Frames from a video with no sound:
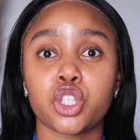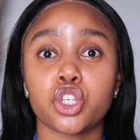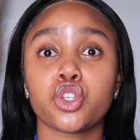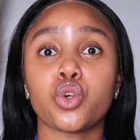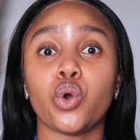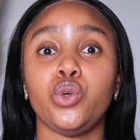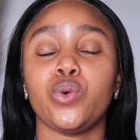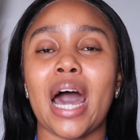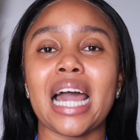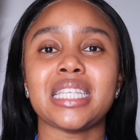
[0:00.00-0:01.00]
just so you
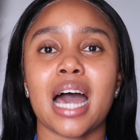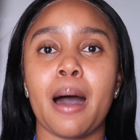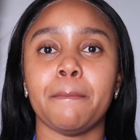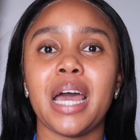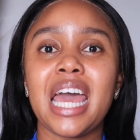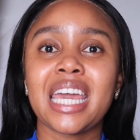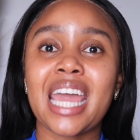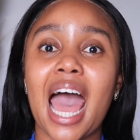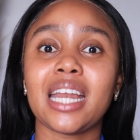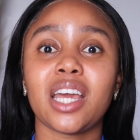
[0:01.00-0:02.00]
guys
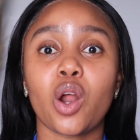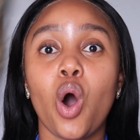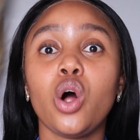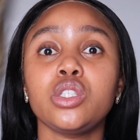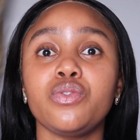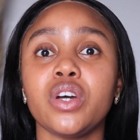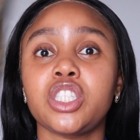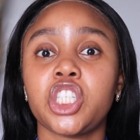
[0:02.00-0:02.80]
can get a hold of it.